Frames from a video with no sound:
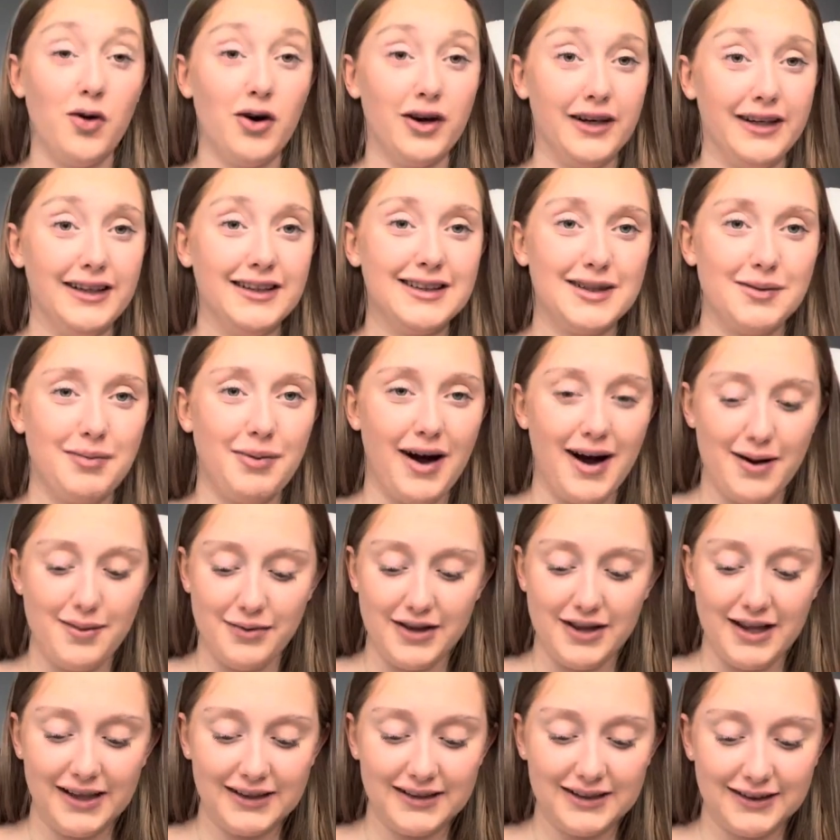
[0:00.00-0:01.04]
wanted to buy me
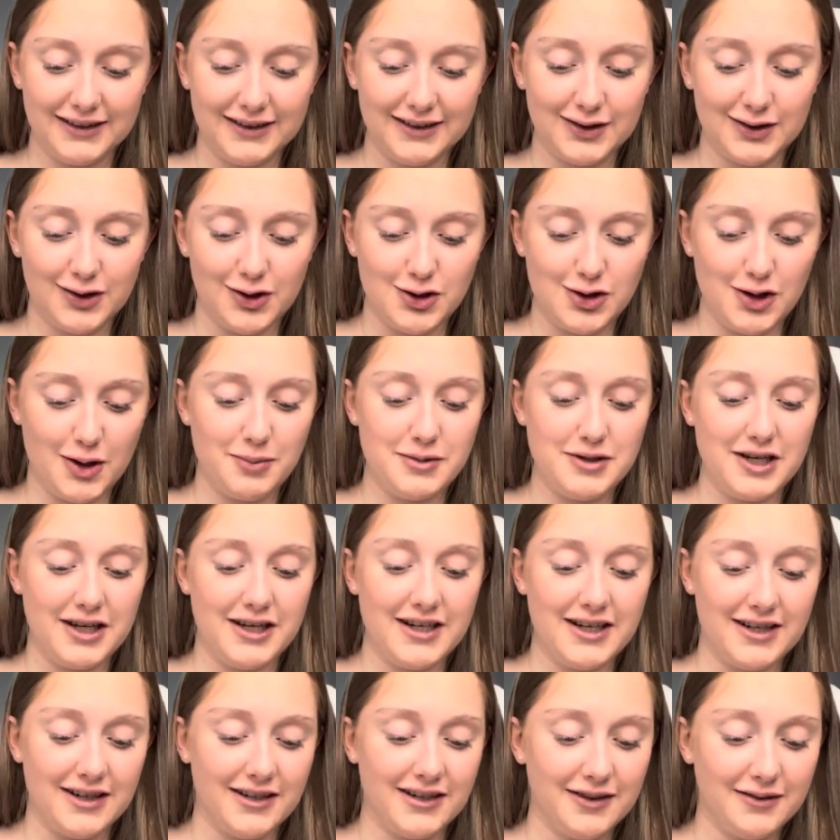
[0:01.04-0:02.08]
this, and it's a good job she
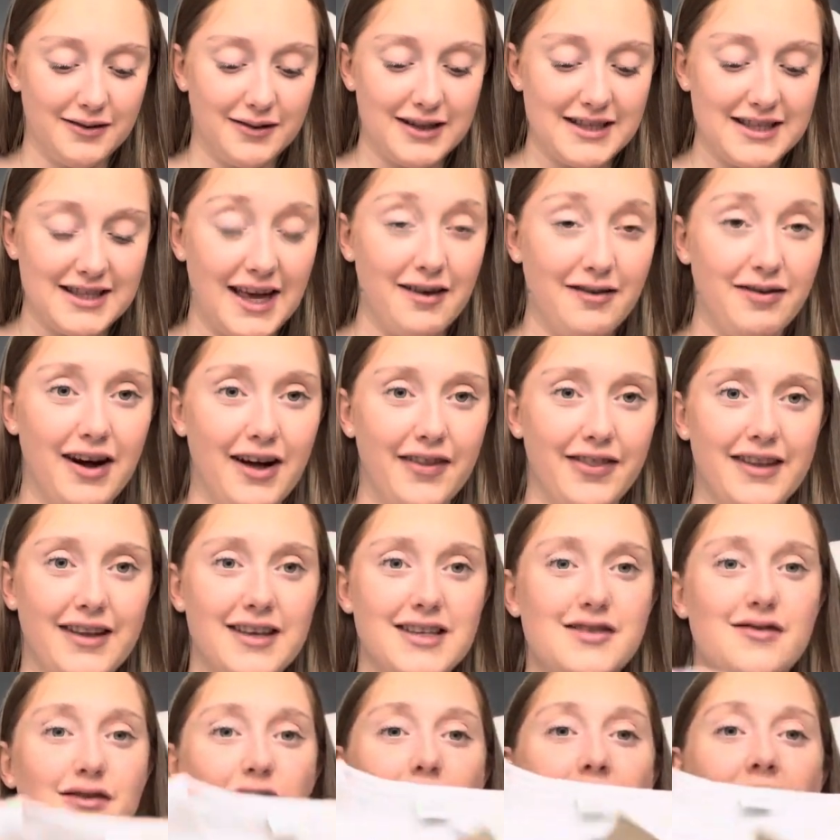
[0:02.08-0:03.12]
didn't, because they've had
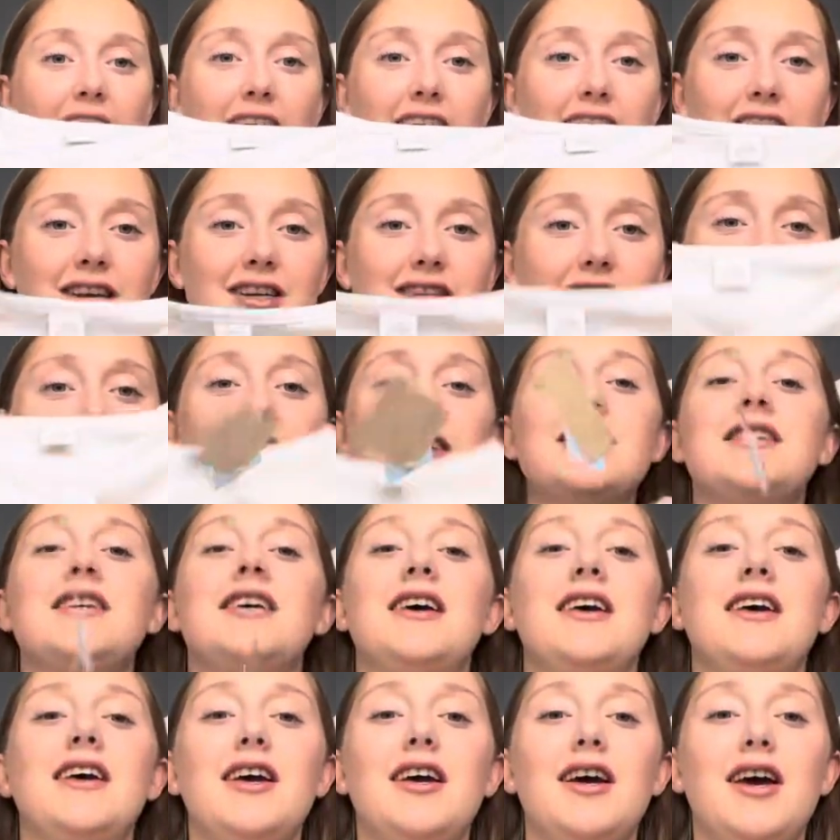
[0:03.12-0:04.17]
this for ages.
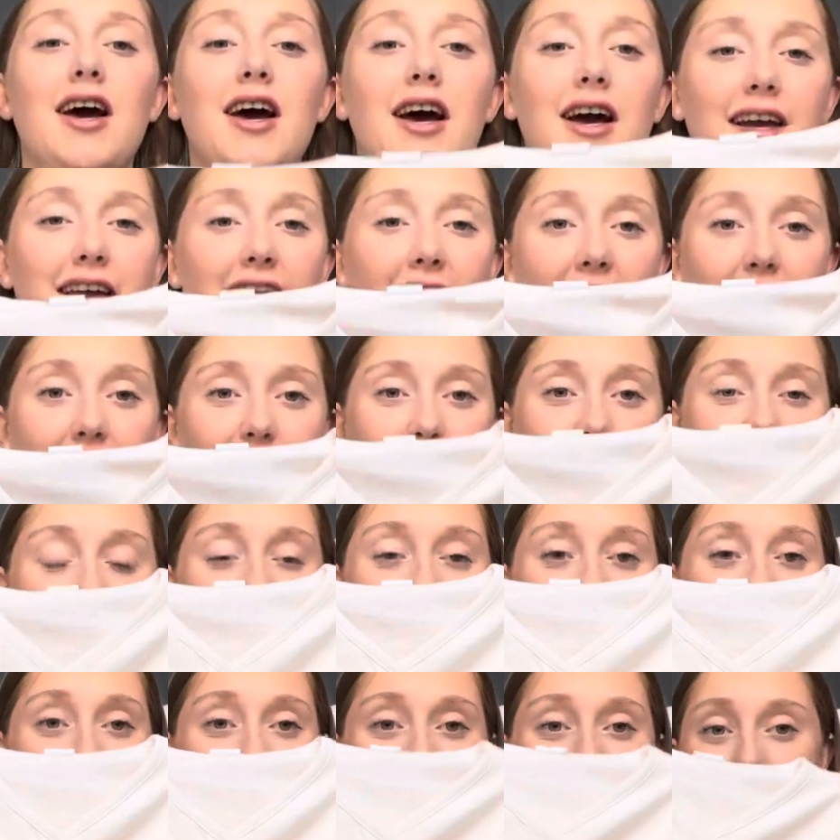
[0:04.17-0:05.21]
Again,
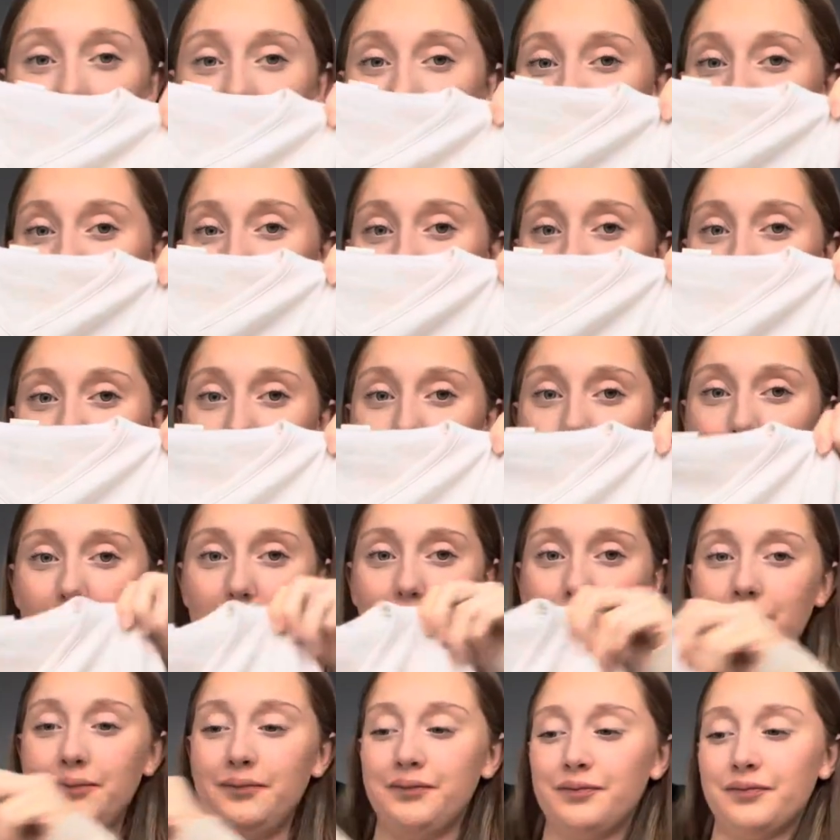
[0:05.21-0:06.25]
another Winnie the Pooh
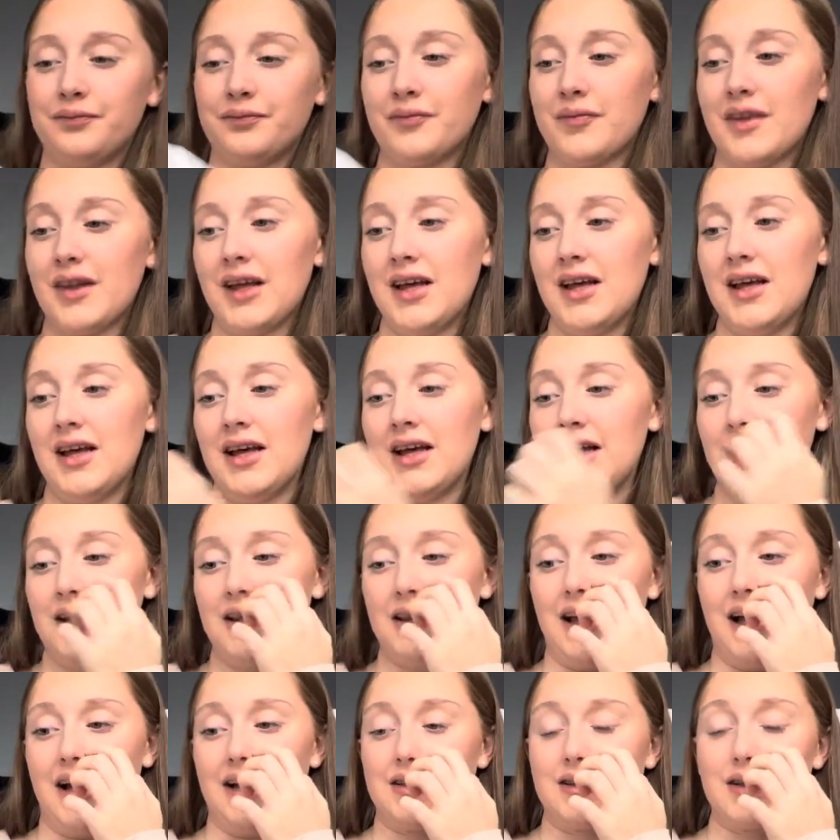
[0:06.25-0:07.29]
one.
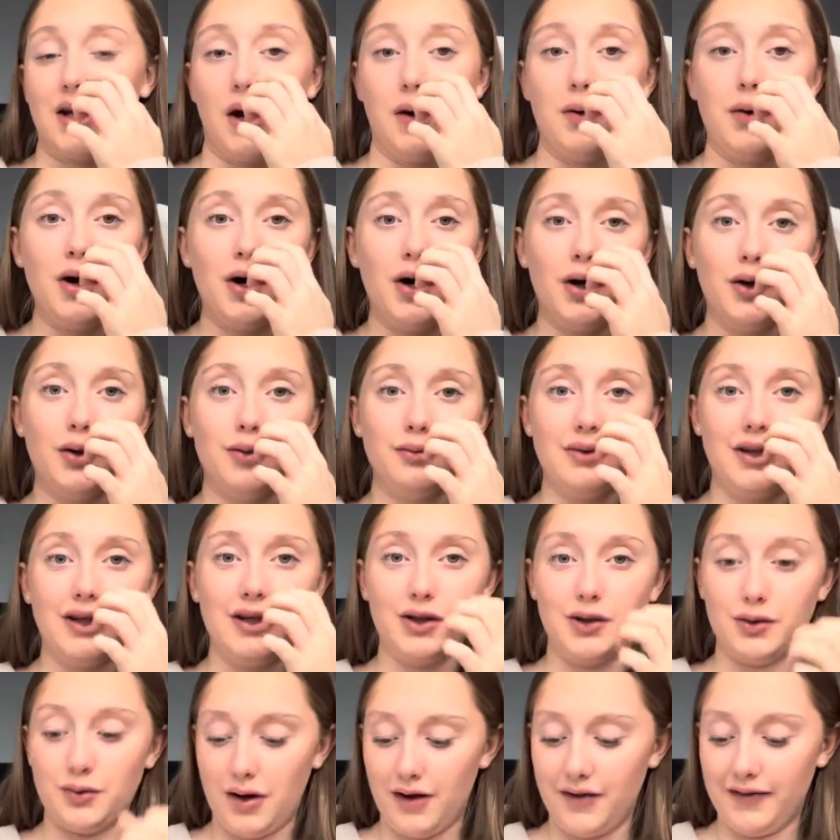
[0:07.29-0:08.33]
"Let's go home,
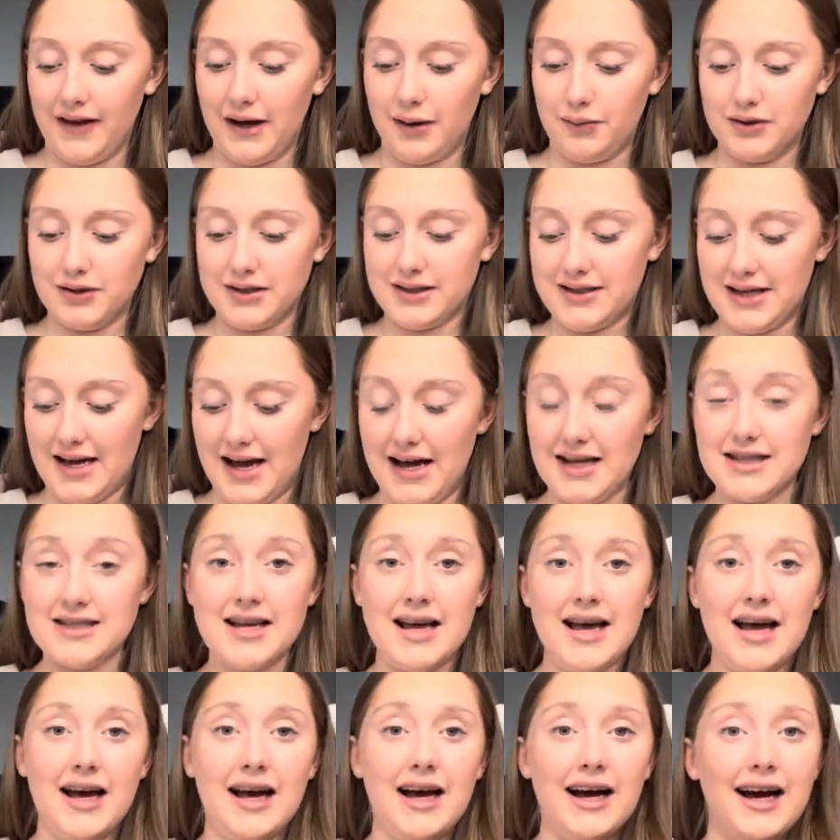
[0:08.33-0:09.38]
little one," that one says.
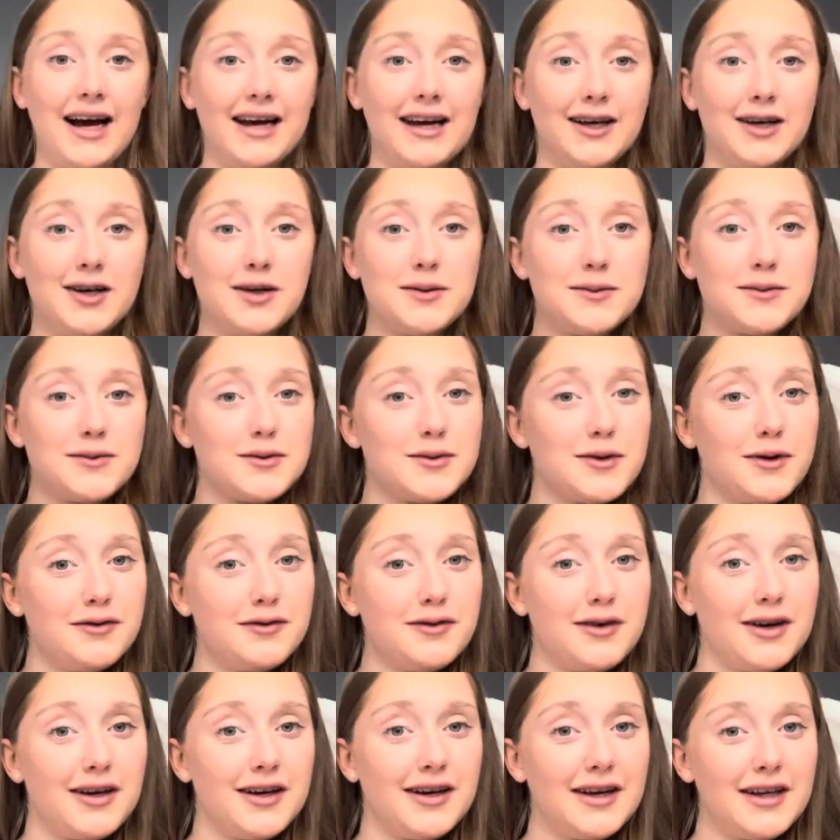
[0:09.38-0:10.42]
And it comes with
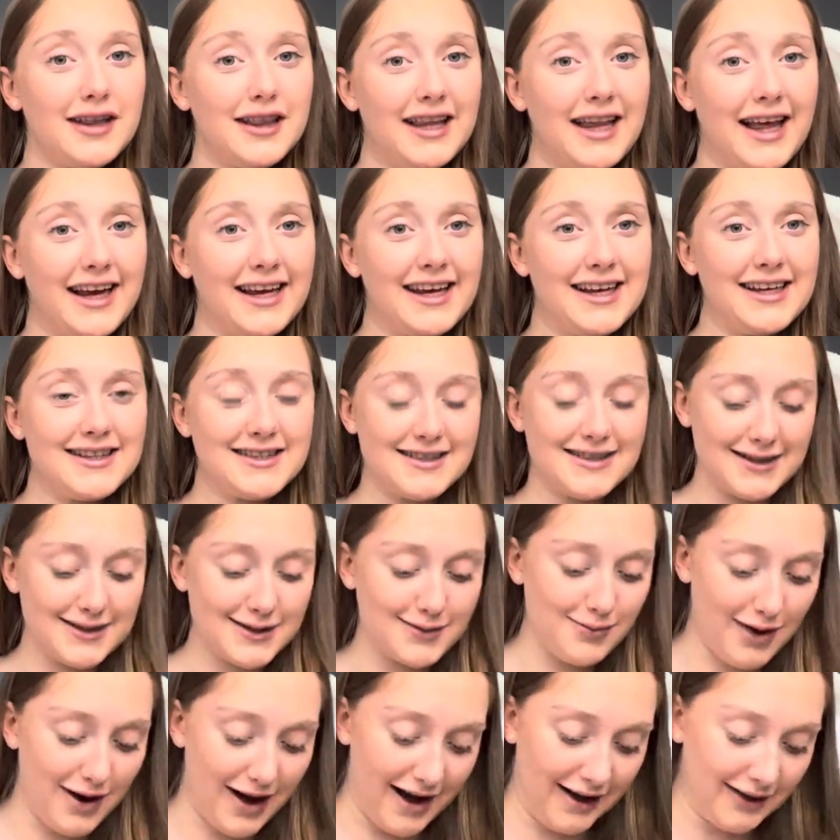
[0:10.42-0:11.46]
leggings as
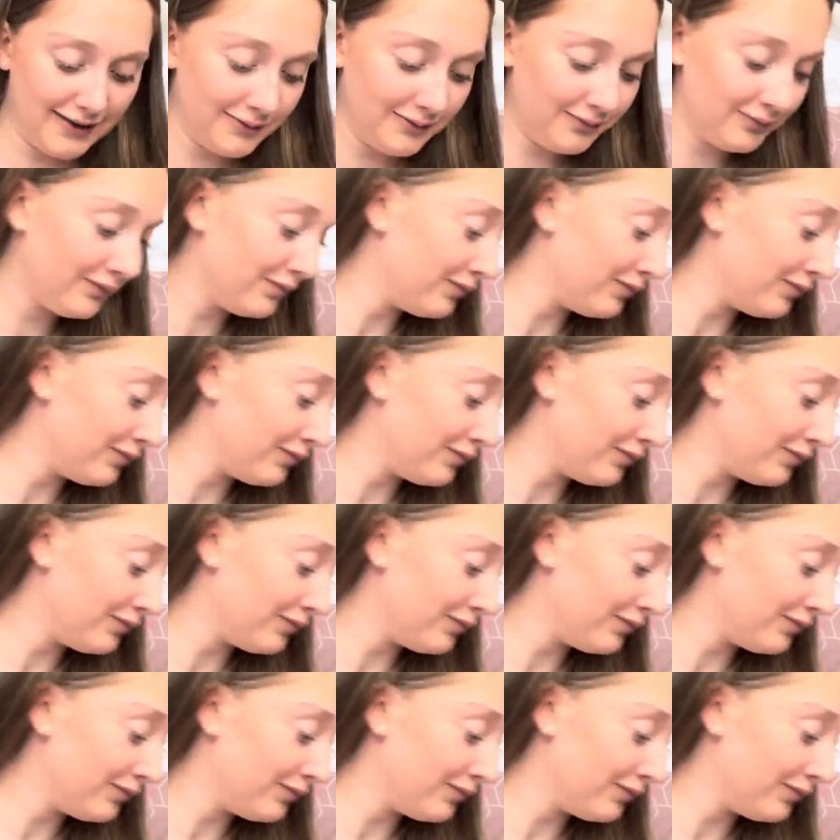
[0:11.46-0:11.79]
well.